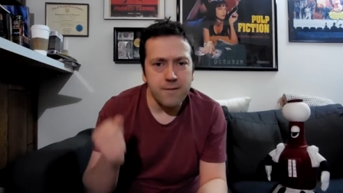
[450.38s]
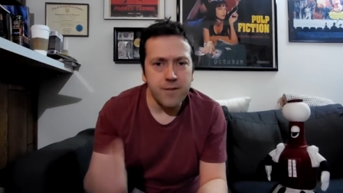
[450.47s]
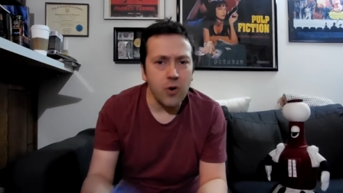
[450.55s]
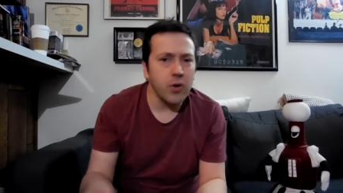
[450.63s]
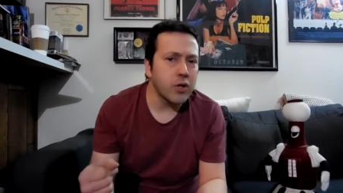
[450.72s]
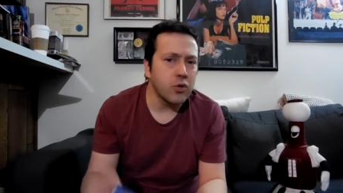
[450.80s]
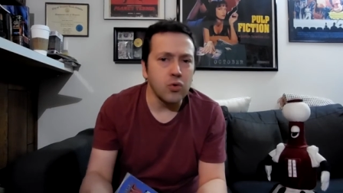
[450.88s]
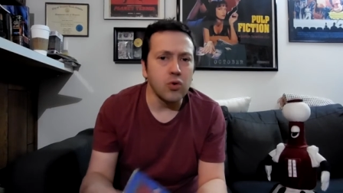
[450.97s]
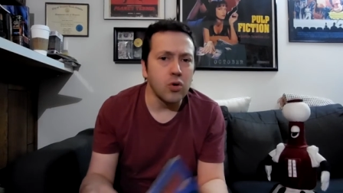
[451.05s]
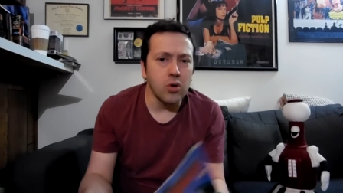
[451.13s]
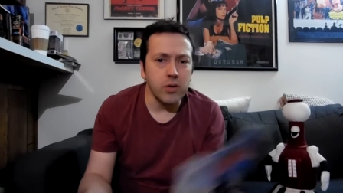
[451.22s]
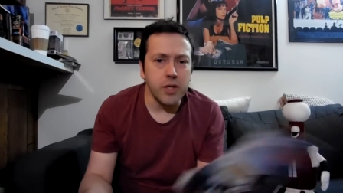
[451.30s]
Very
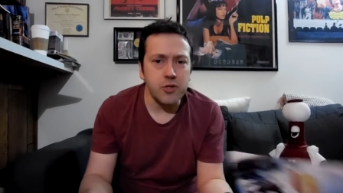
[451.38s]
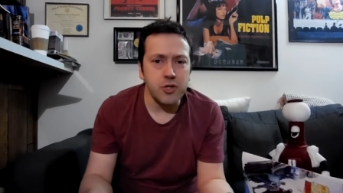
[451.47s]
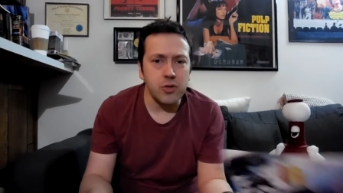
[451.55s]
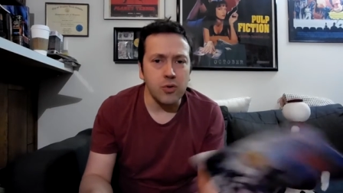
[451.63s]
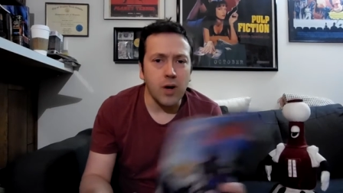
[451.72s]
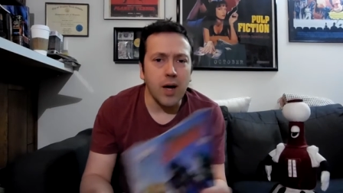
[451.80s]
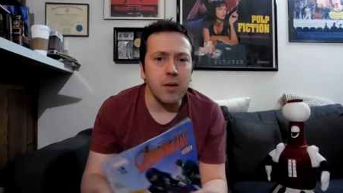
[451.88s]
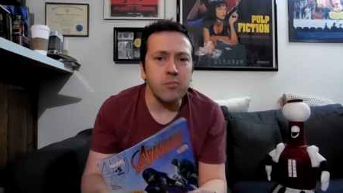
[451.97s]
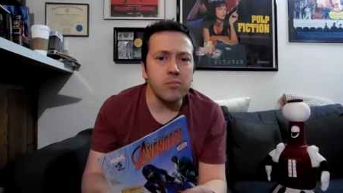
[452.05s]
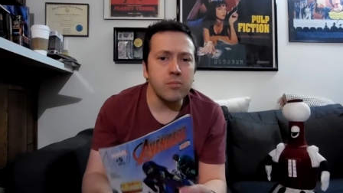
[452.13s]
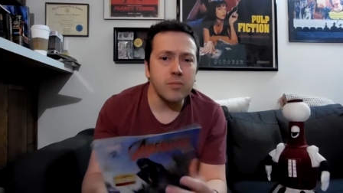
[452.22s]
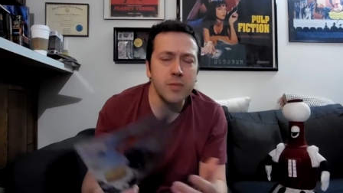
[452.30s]
cool issue.
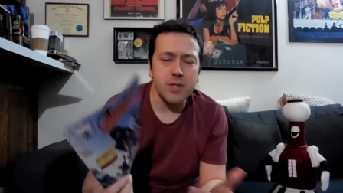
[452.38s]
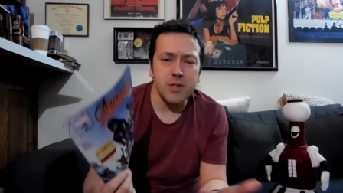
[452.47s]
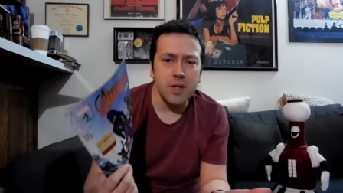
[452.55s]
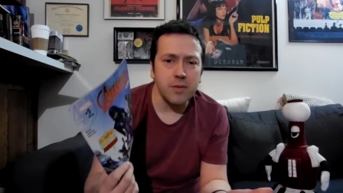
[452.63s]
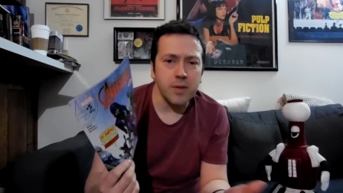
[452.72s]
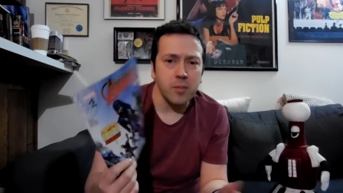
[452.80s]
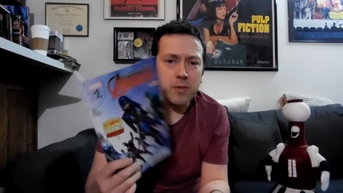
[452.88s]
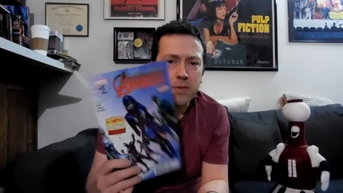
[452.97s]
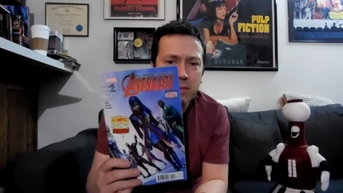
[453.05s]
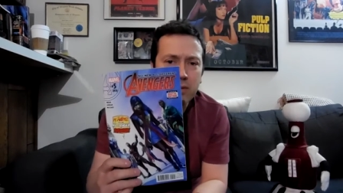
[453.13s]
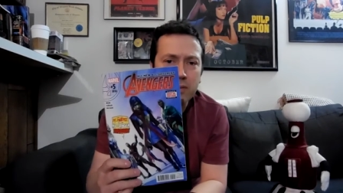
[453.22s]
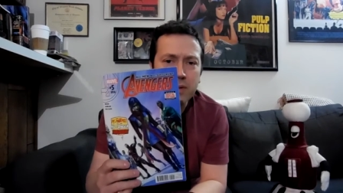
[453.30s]
This is definitely my
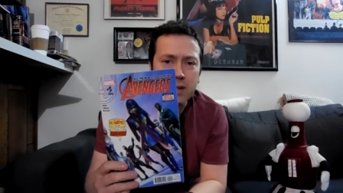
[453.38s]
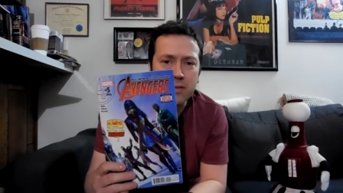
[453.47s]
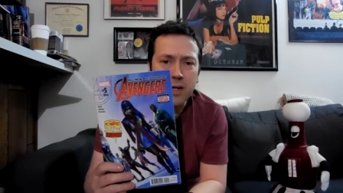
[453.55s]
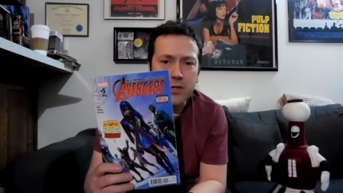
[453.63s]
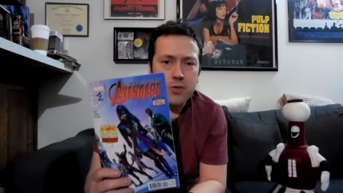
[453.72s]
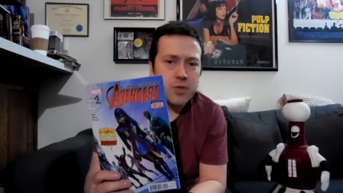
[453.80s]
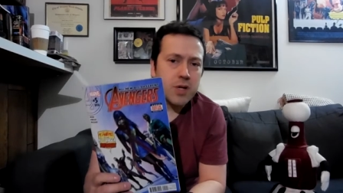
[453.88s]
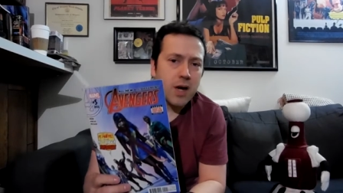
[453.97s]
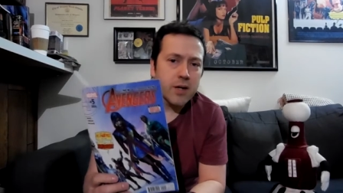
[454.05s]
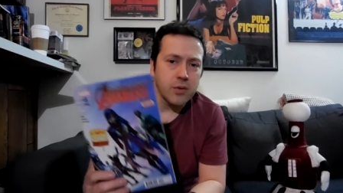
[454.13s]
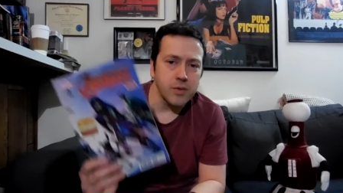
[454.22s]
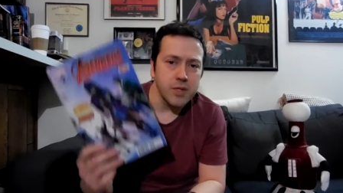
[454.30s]
favorite of the Avengers
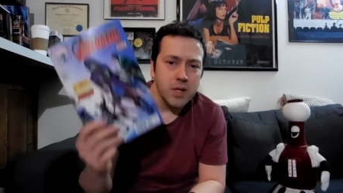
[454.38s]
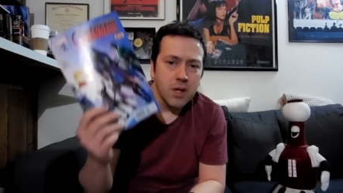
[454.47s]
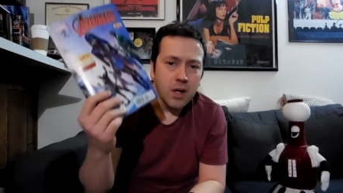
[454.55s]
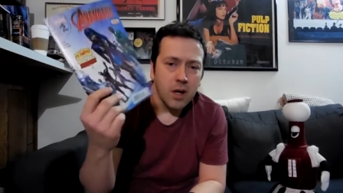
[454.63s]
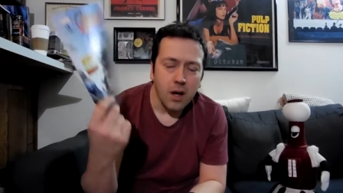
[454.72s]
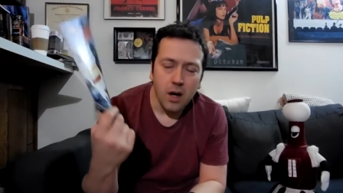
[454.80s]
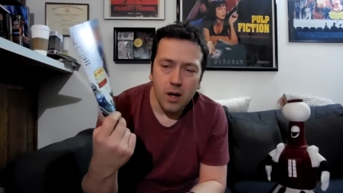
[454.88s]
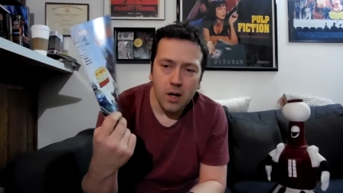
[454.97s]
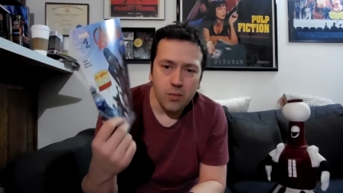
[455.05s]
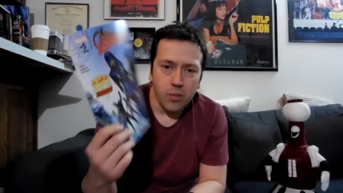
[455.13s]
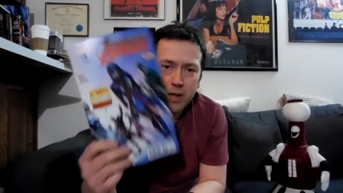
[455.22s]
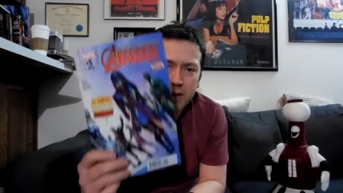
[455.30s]
titles
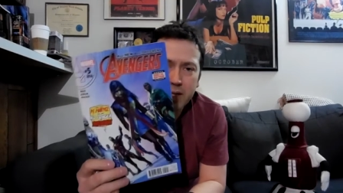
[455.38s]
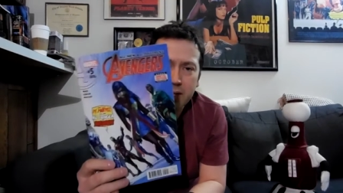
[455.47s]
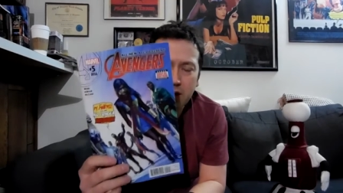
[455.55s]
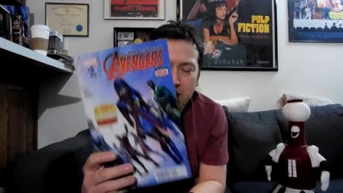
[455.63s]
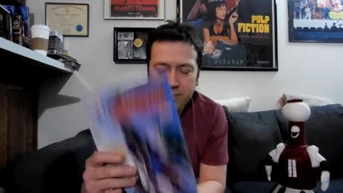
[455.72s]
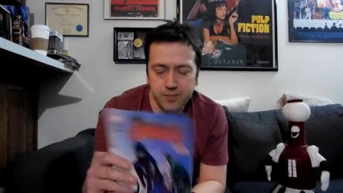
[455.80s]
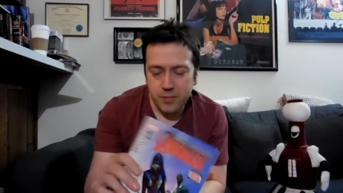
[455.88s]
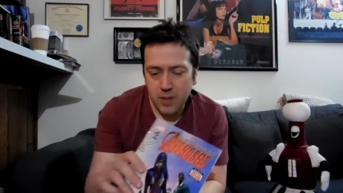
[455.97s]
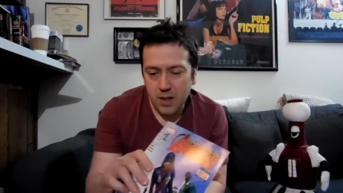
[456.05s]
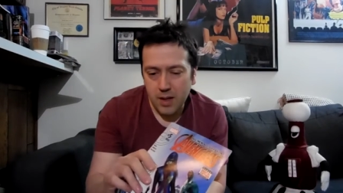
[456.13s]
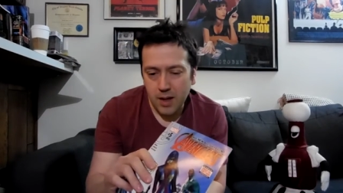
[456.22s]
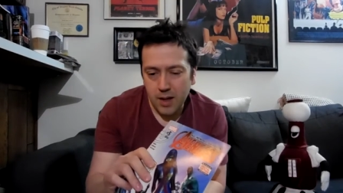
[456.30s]
right here.
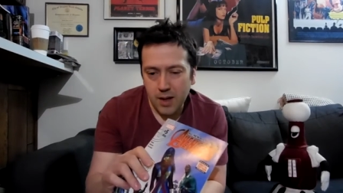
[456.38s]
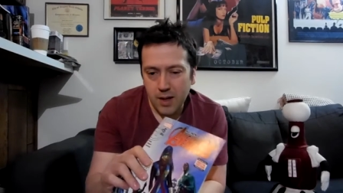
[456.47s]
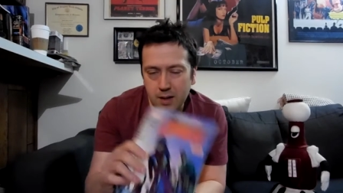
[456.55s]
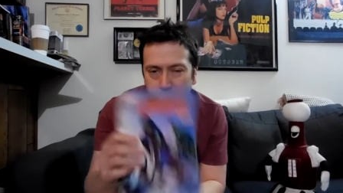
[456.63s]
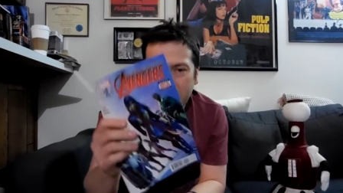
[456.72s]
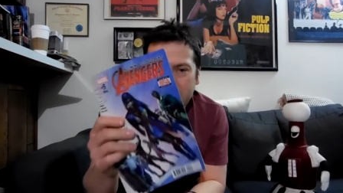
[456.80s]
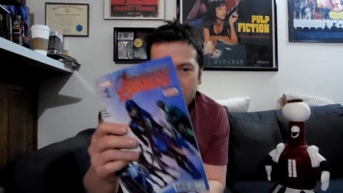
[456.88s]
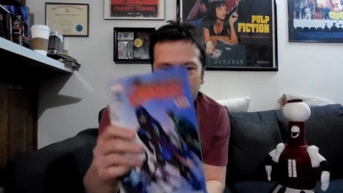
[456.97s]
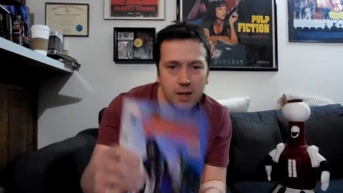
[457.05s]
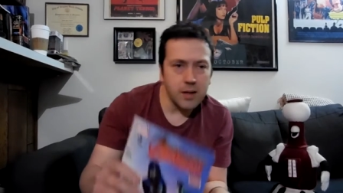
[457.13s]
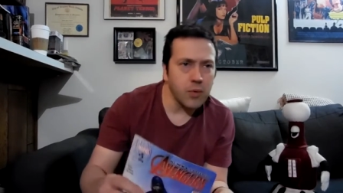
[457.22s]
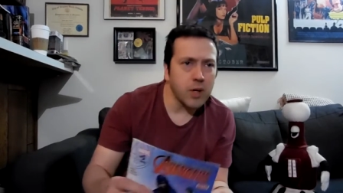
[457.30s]
And I
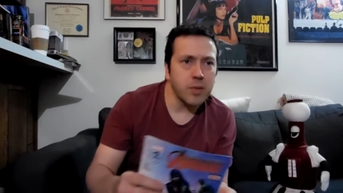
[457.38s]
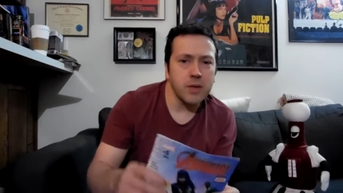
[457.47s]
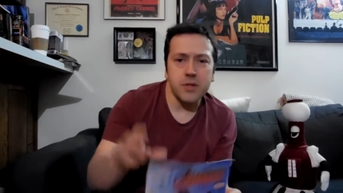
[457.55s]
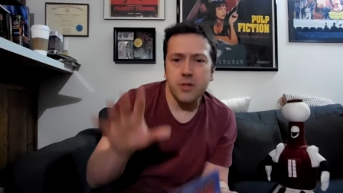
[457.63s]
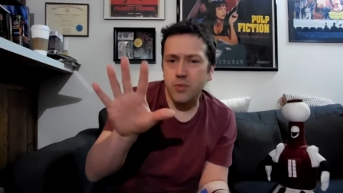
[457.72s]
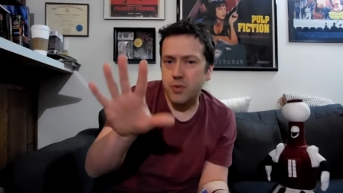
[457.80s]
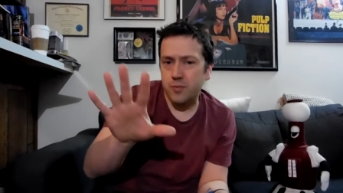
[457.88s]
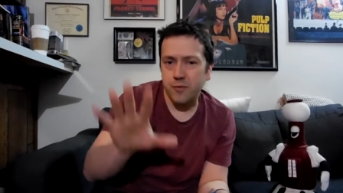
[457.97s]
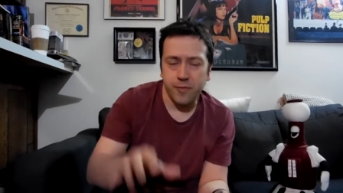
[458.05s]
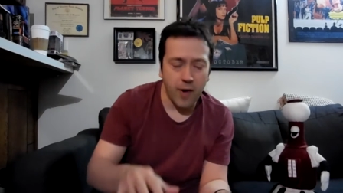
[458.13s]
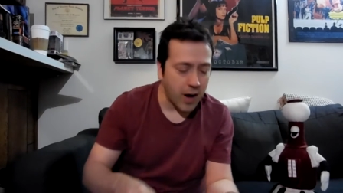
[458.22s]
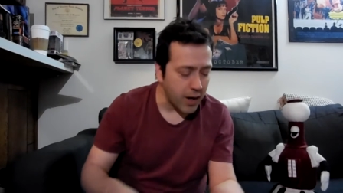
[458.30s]
highly recommend this. This was in
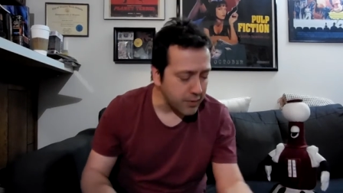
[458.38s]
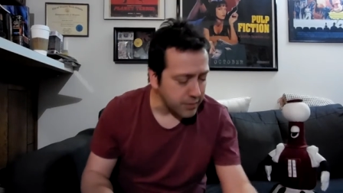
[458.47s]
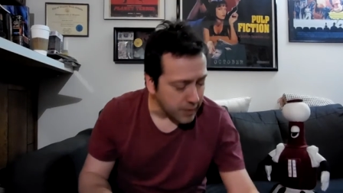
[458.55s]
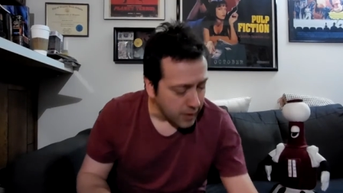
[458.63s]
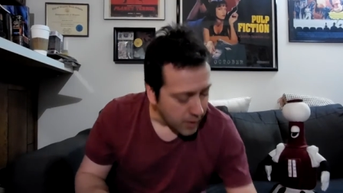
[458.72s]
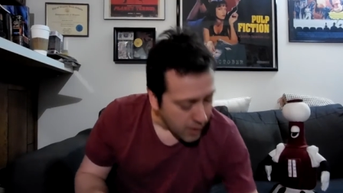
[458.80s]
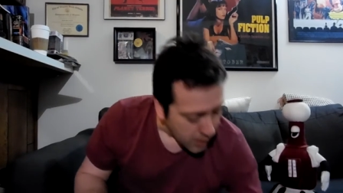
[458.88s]
5.